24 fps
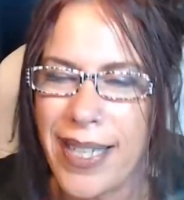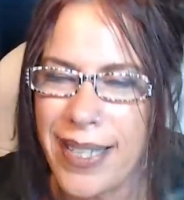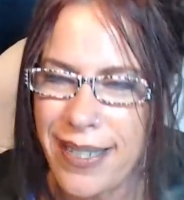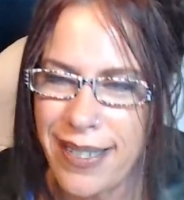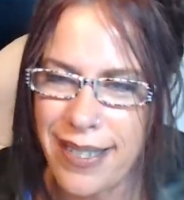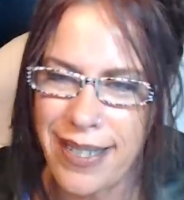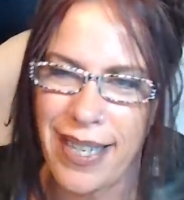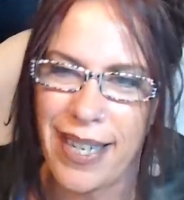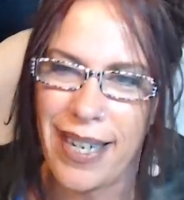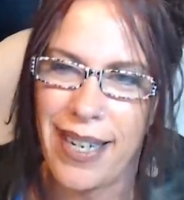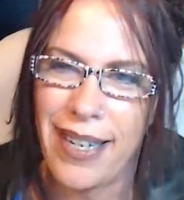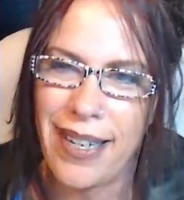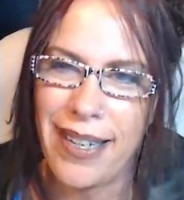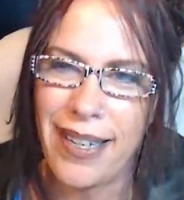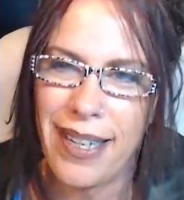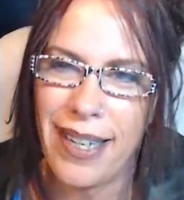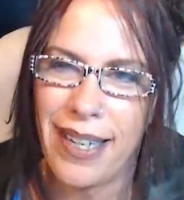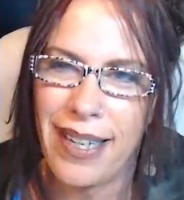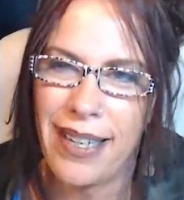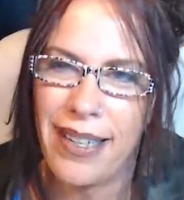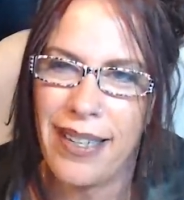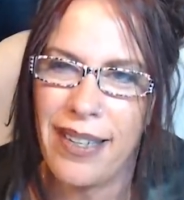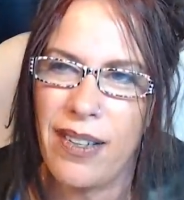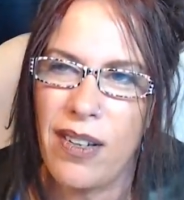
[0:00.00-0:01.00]
to say
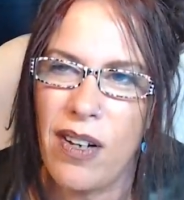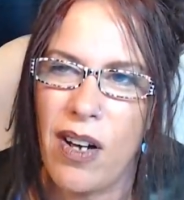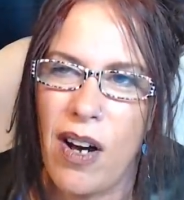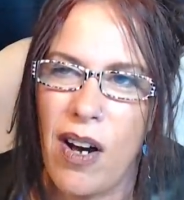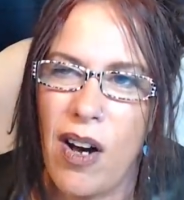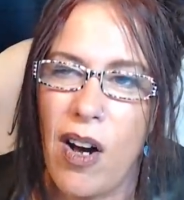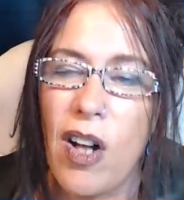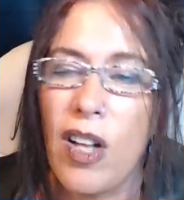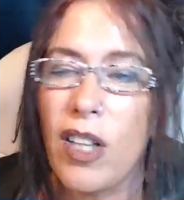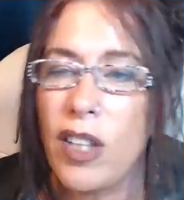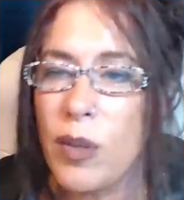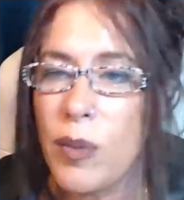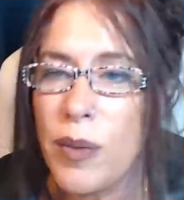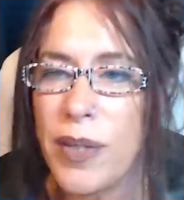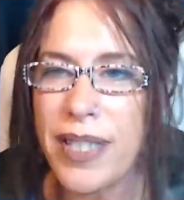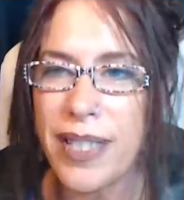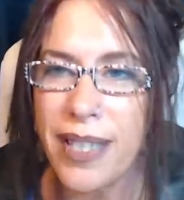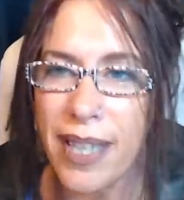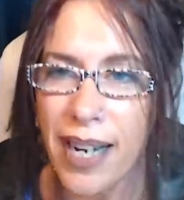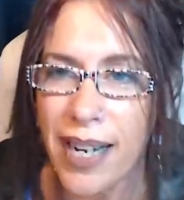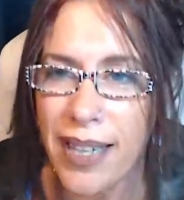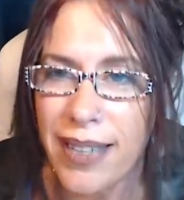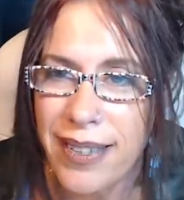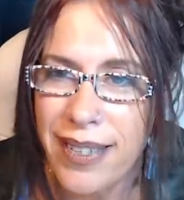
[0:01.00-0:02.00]
that all of
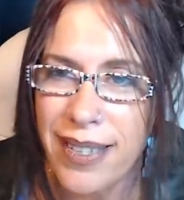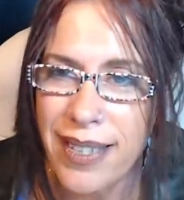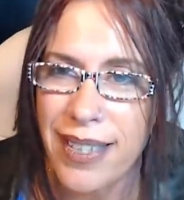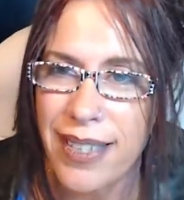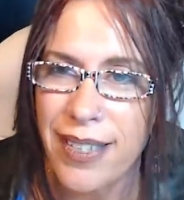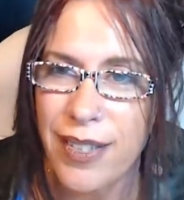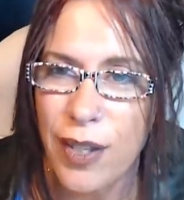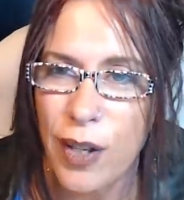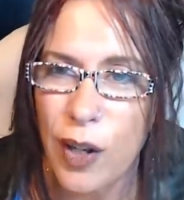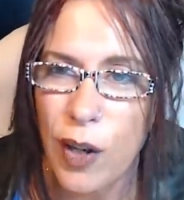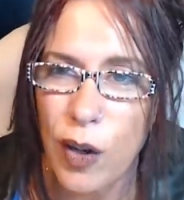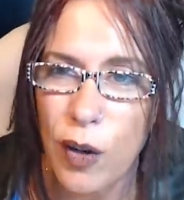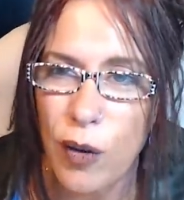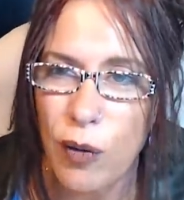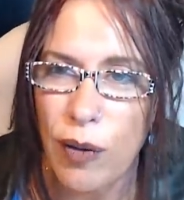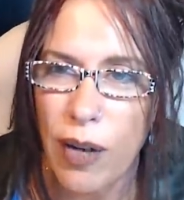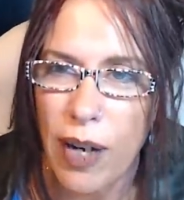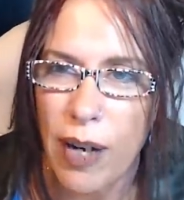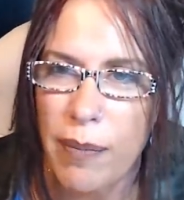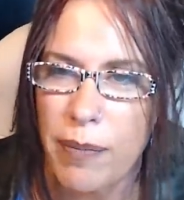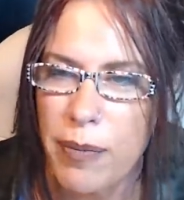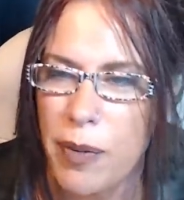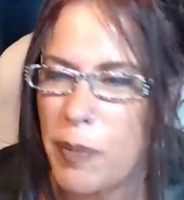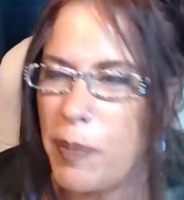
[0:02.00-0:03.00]
Wisconsin isn't
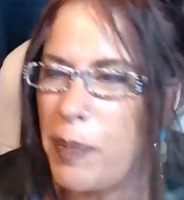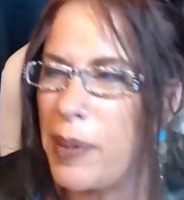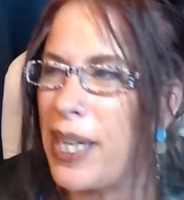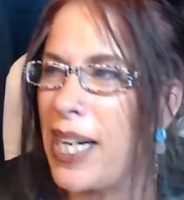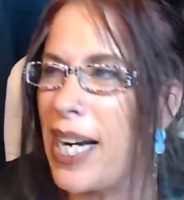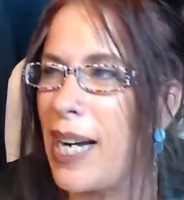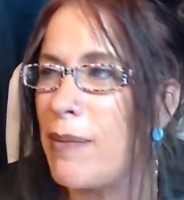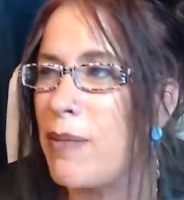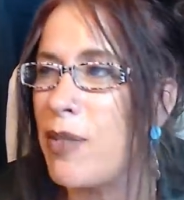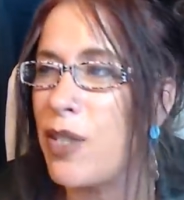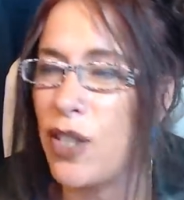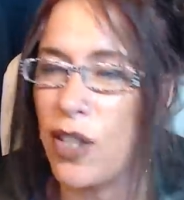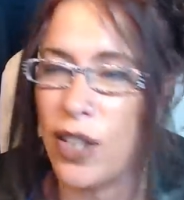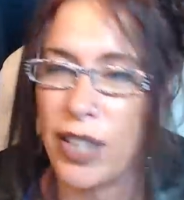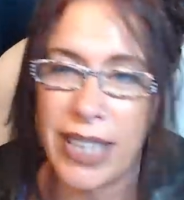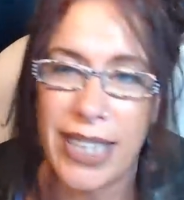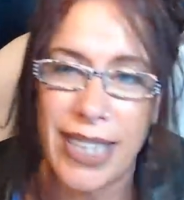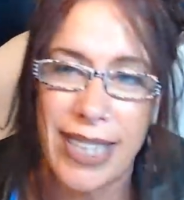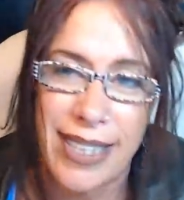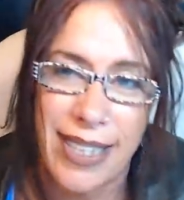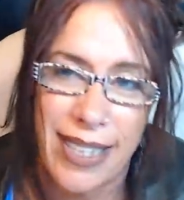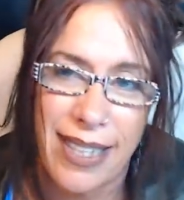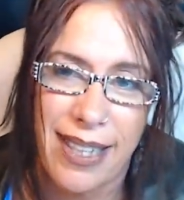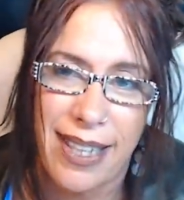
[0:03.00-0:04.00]
corrupt, but I'm
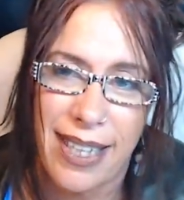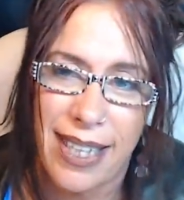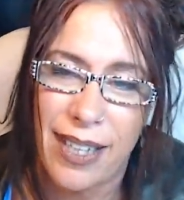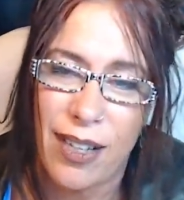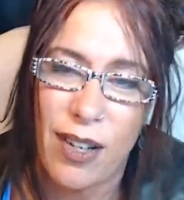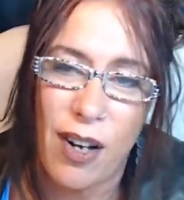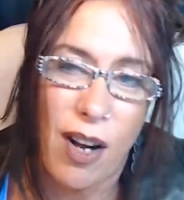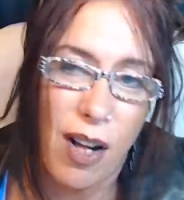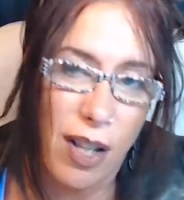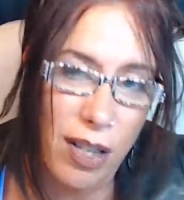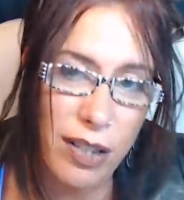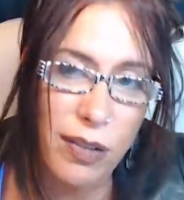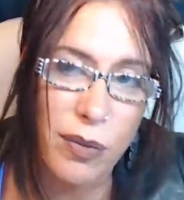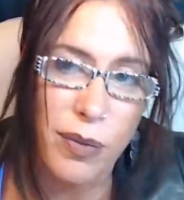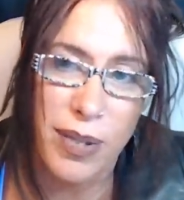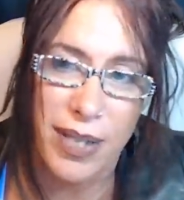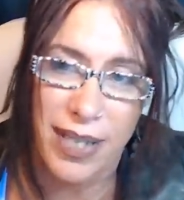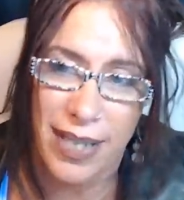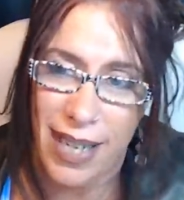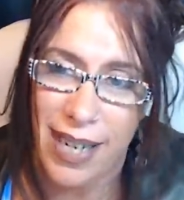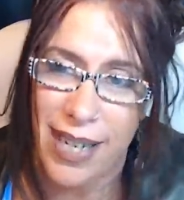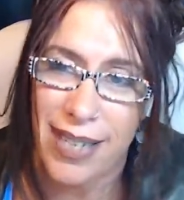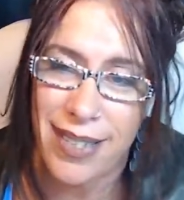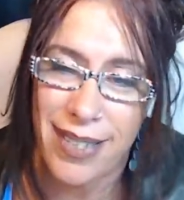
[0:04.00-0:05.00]
starting to think all of
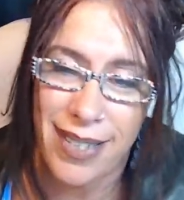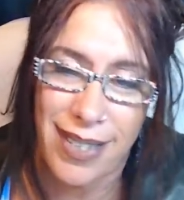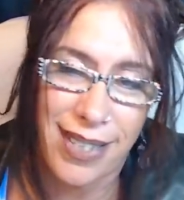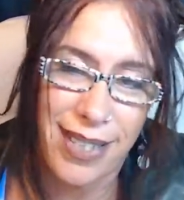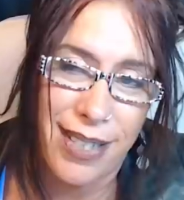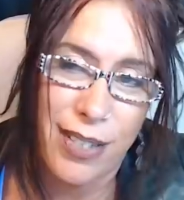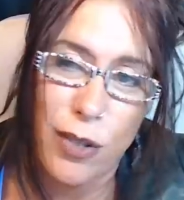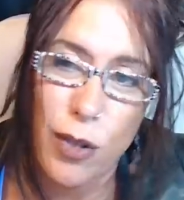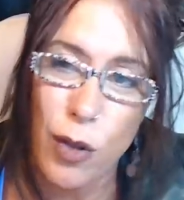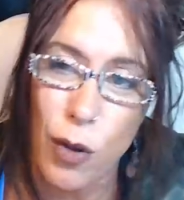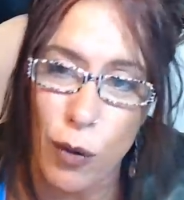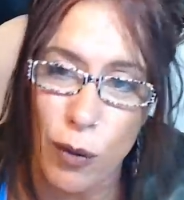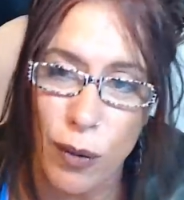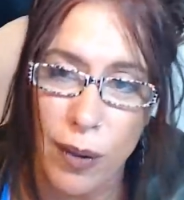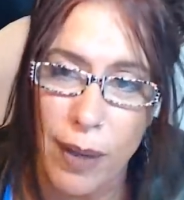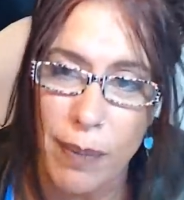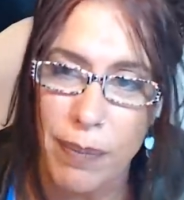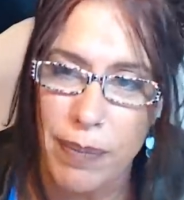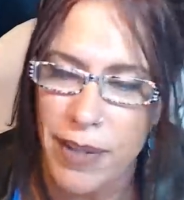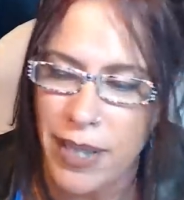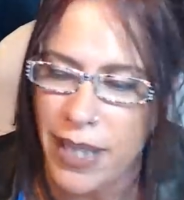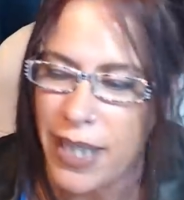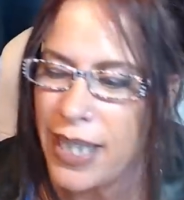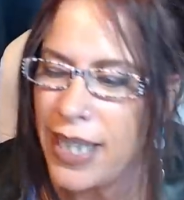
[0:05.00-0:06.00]
Wisconsin is
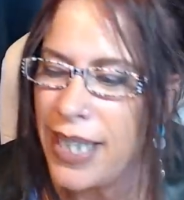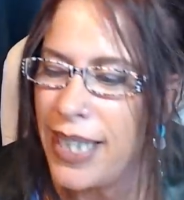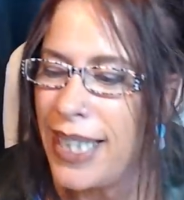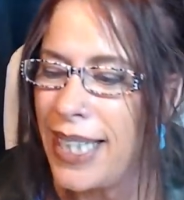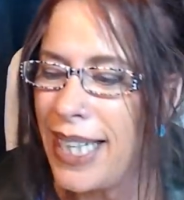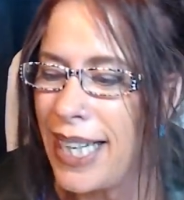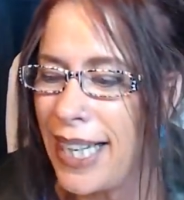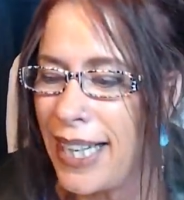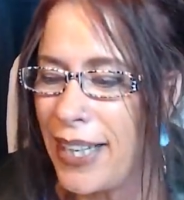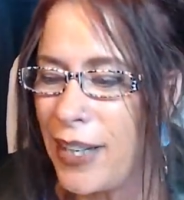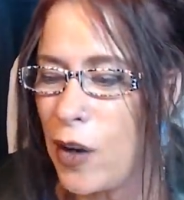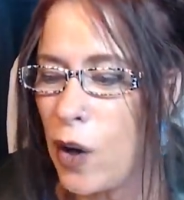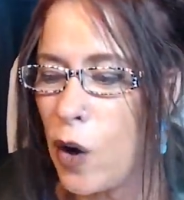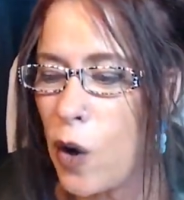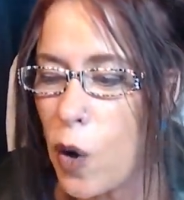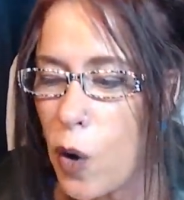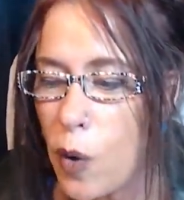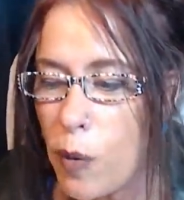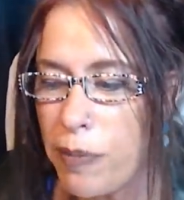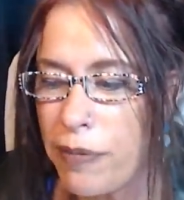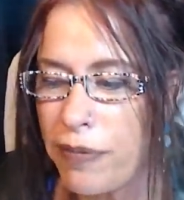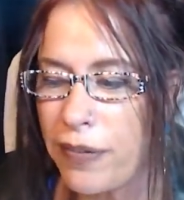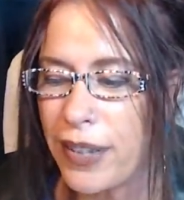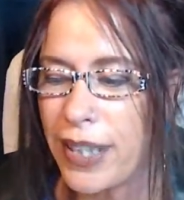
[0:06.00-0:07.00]
corrupt, and
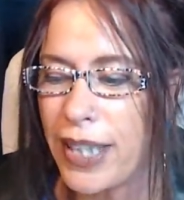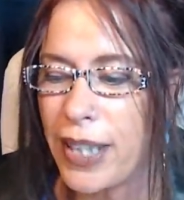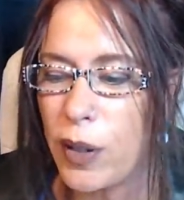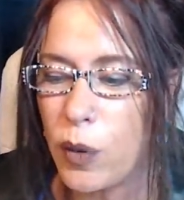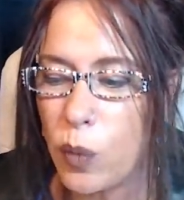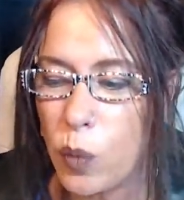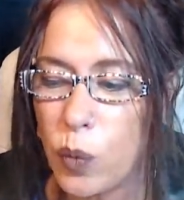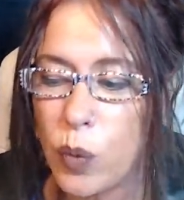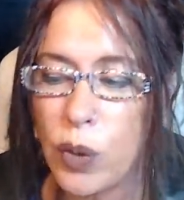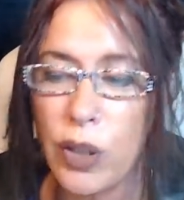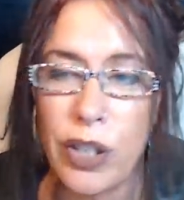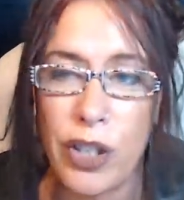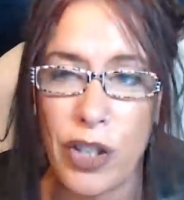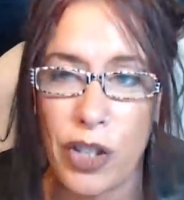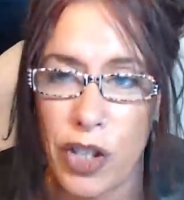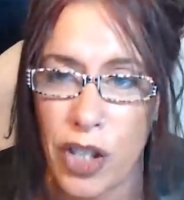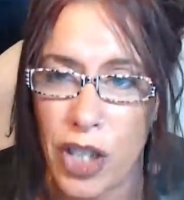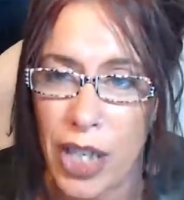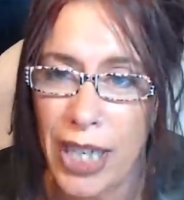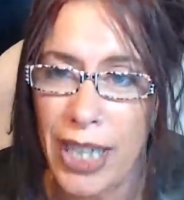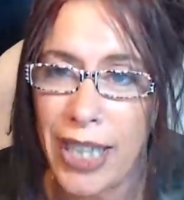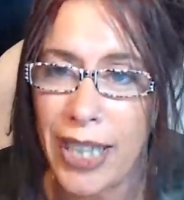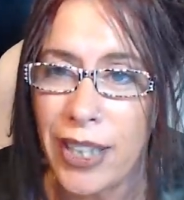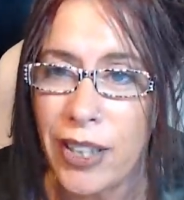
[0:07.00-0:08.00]
hopefully it will
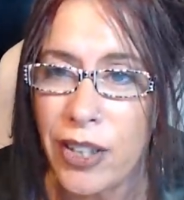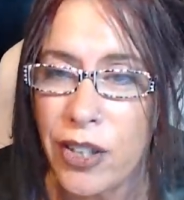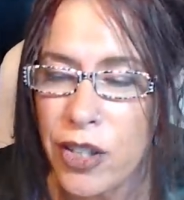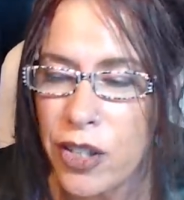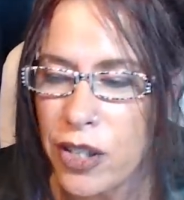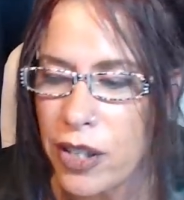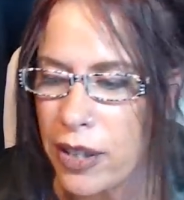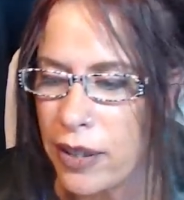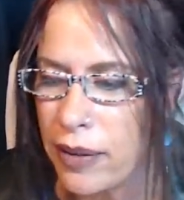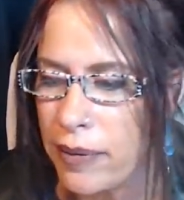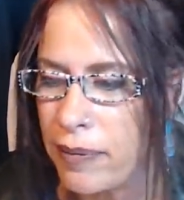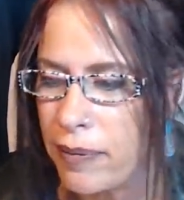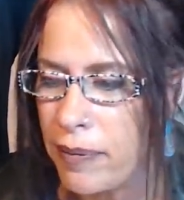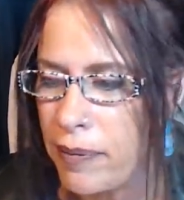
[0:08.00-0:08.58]
change.